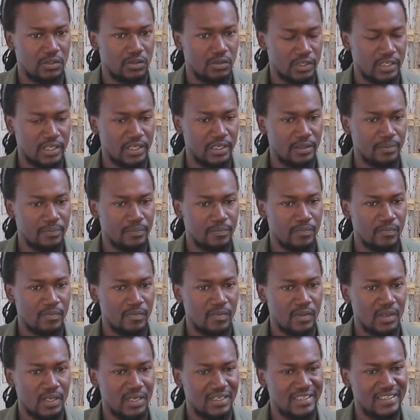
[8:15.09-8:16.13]
Okay?
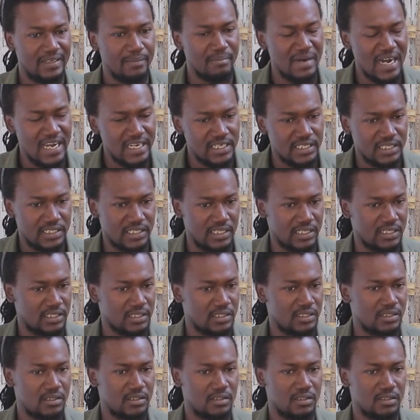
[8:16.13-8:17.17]
The
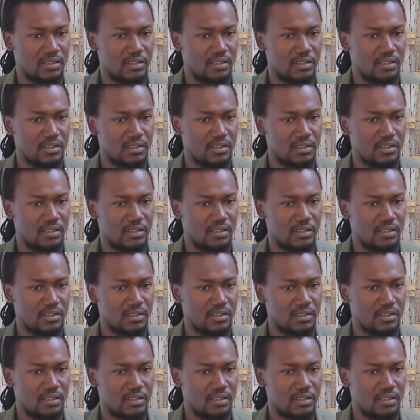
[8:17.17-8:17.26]
mindsets.